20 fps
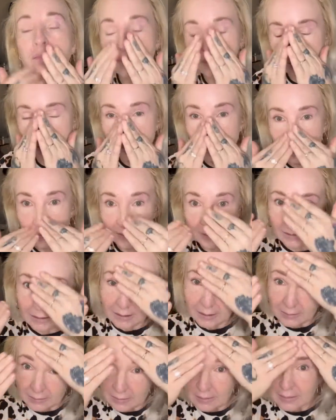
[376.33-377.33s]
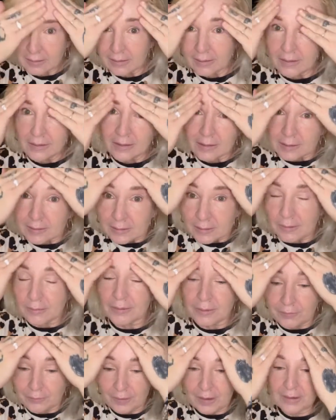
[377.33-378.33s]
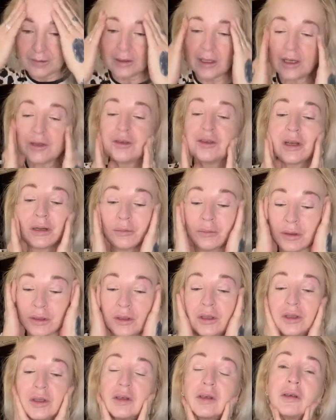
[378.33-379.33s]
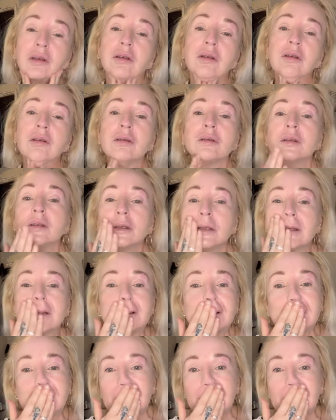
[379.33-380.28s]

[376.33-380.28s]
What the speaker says: Okay. So the foundation I'm going to use is